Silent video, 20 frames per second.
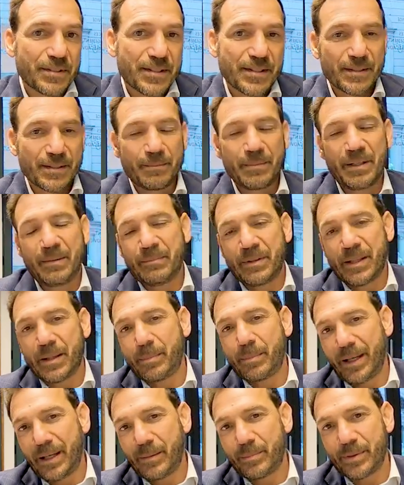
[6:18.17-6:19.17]
submit me the
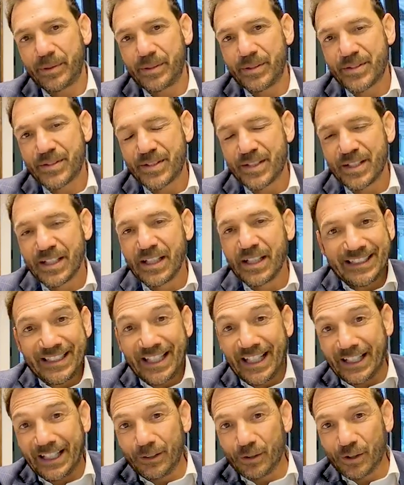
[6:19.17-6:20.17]
papers. And
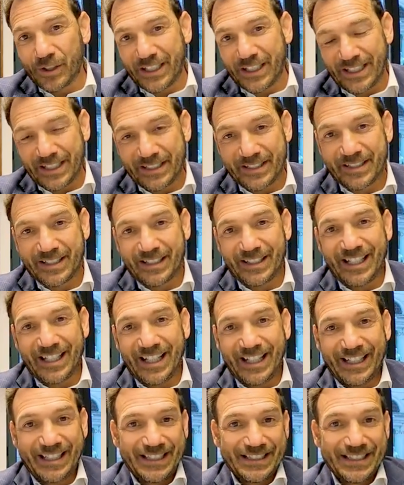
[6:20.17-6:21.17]
I look at
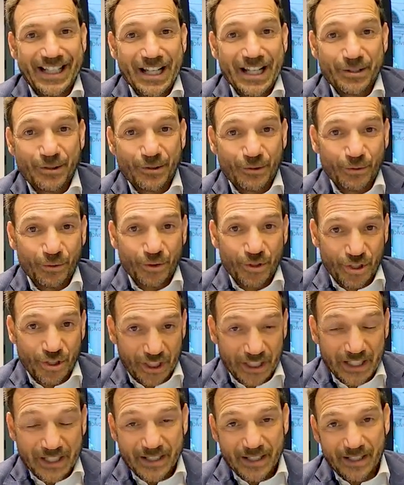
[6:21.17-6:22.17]
a cadastro
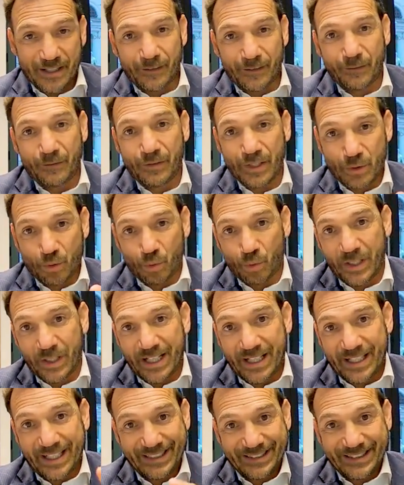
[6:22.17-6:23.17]
sheet,
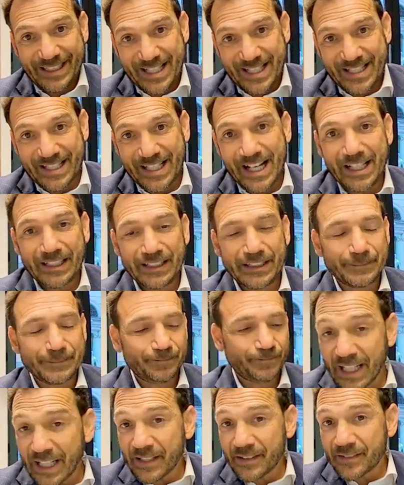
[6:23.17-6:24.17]
visura
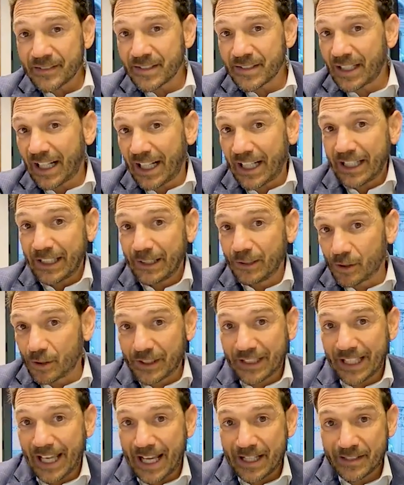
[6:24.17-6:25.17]
catastale, and I
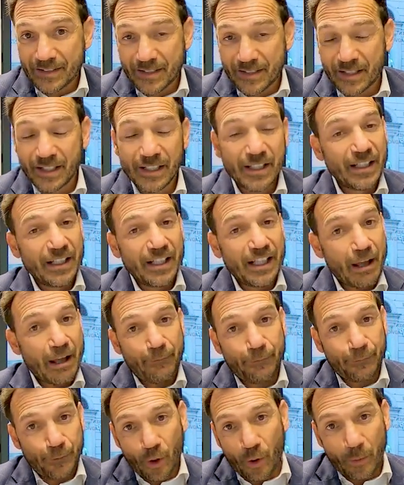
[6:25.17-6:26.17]
look at
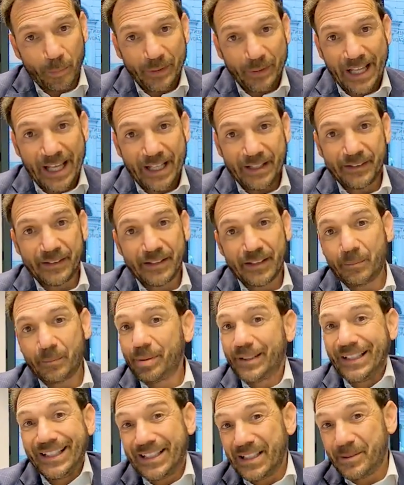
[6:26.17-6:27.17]
a floor plan,
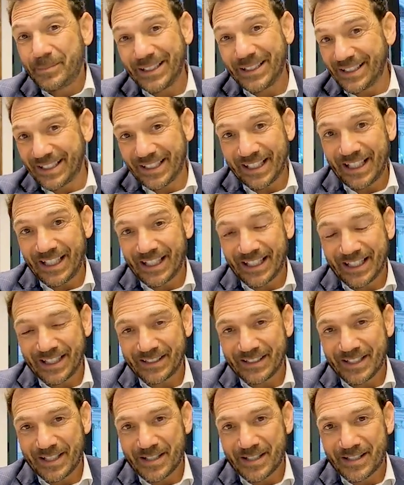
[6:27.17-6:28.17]
planimetria
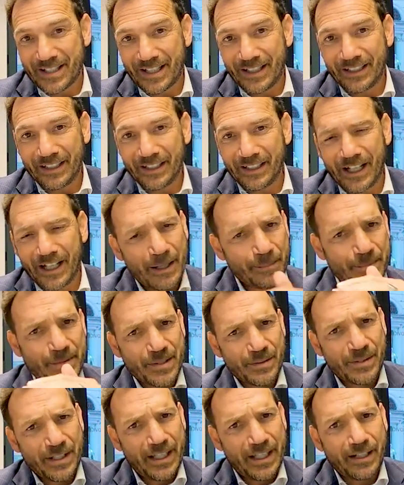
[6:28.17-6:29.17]
catastale. Up
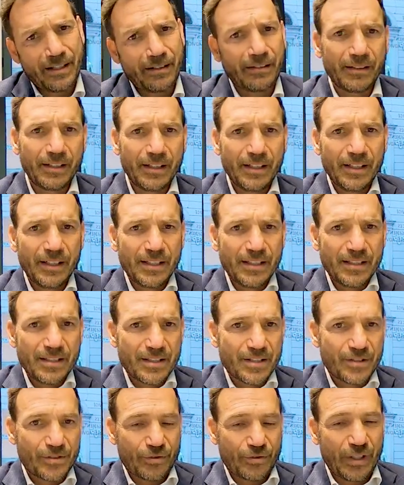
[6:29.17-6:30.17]
to here,
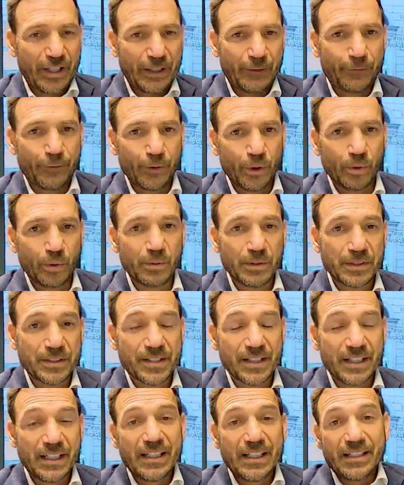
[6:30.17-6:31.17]
straightforward.
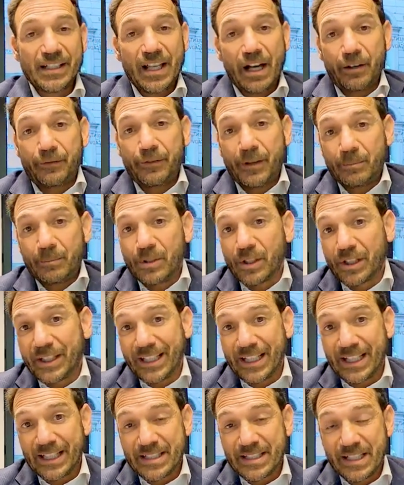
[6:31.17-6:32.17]
Now, if I'm
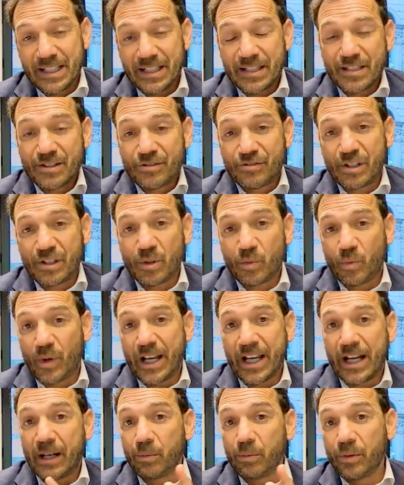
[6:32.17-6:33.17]
looking at it straight away,
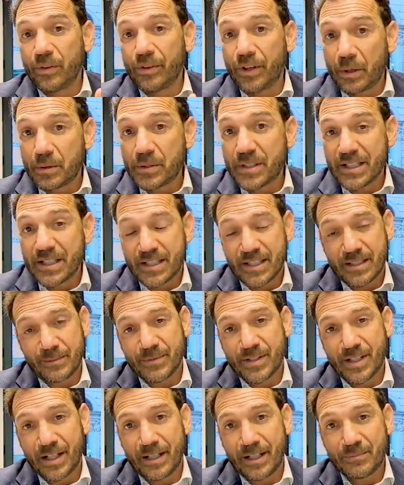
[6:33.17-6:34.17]
I will notice
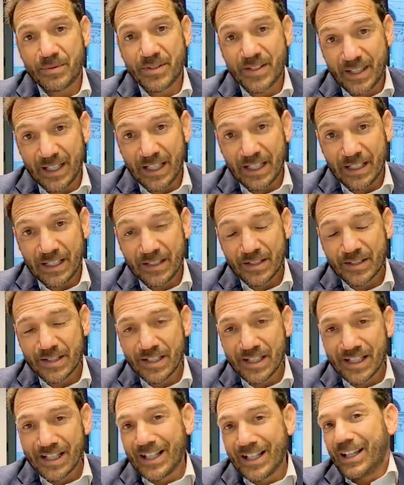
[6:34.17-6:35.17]
sometimes things.
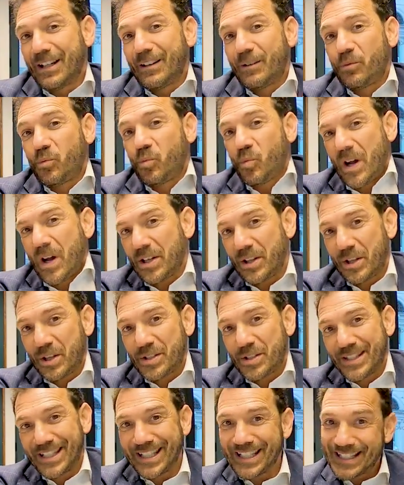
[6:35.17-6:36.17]
One of
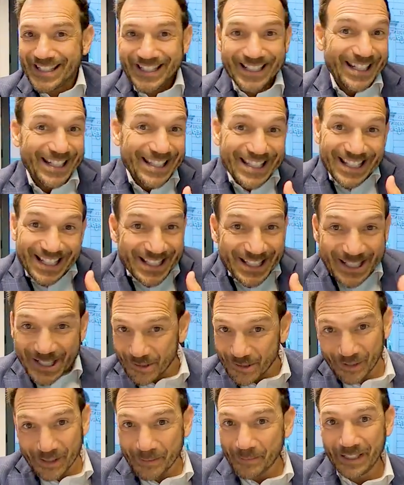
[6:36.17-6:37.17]
those things that is
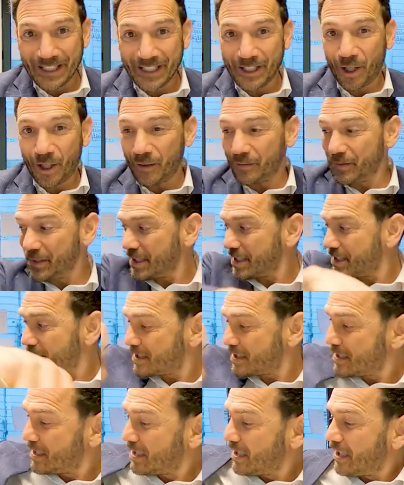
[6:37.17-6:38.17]
extremely
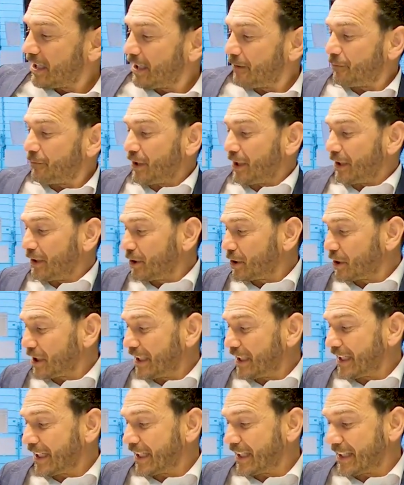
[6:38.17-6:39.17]
obvious, if you're
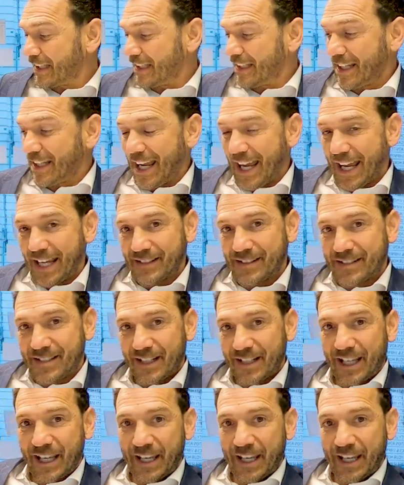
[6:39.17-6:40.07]
looking at